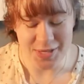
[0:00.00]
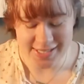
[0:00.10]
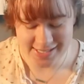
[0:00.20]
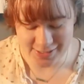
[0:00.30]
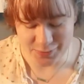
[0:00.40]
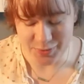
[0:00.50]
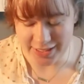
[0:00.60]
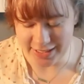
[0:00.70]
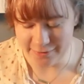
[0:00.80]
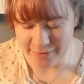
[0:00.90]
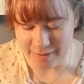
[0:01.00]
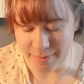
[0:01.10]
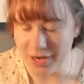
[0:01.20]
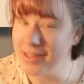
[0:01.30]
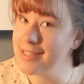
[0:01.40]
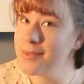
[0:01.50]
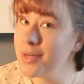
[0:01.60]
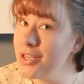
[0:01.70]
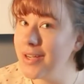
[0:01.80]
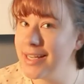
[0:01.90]
this is the really fun part. And this is
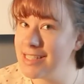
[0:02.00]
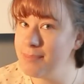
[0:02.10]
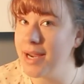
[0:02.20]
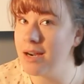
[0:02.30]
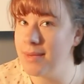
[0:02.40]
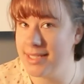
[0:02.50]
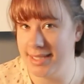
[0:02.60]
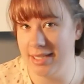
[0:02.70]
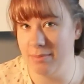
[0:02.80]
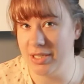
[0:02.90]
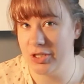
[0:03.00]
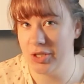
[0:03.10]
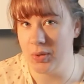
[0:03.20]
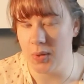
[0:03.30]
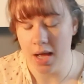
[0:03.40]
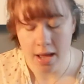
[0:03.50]
where you can experiment a little bit too.